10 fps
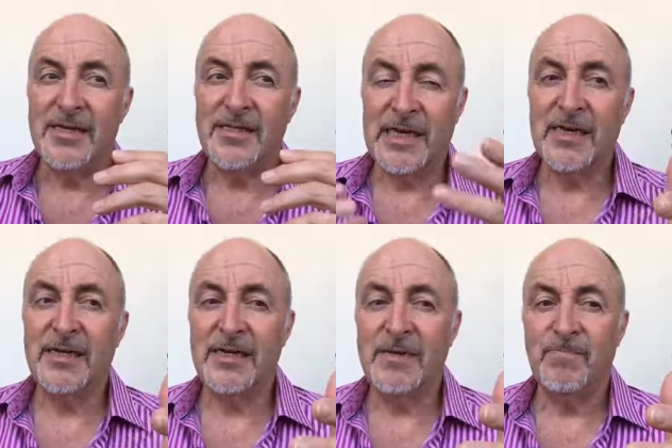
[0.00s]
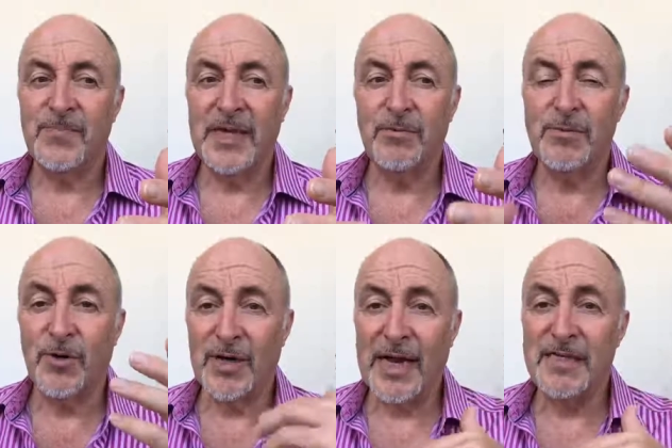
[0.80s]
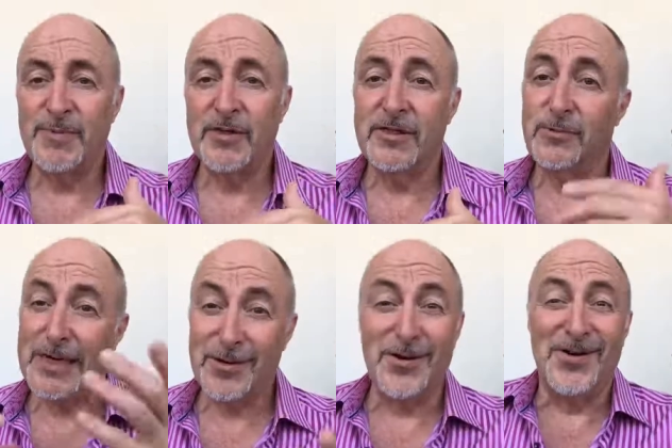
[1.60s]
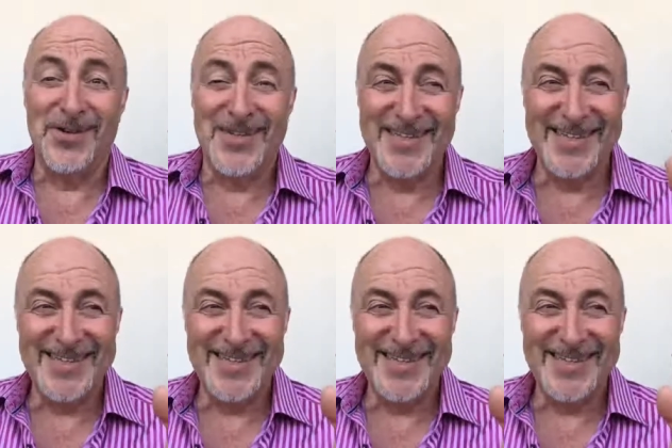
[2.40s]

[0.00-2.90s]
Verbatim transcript: Secondly, it was more relaxed because there was alcohol.